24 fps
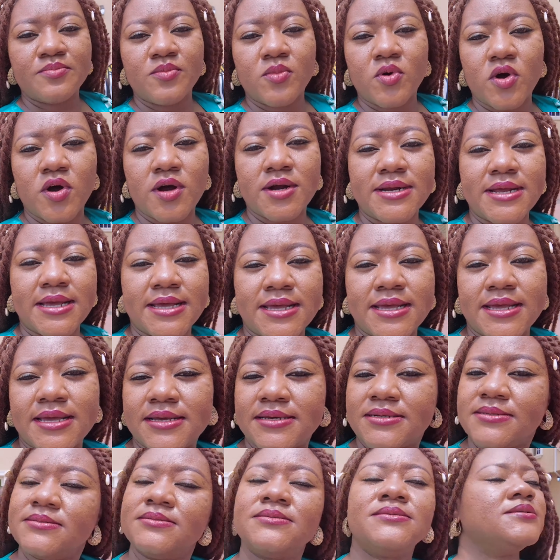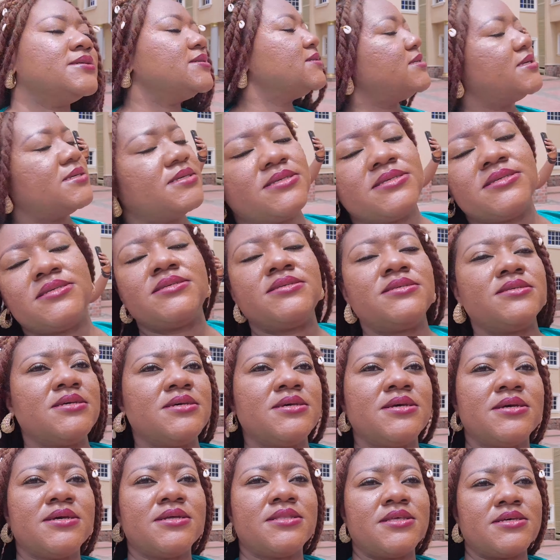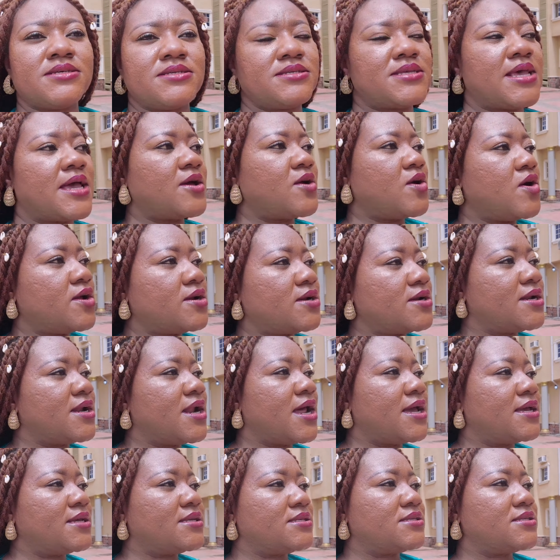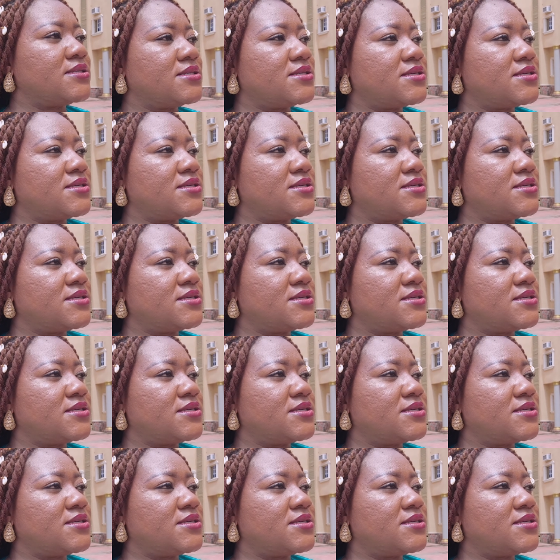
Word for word: morning. This is the uh, second night.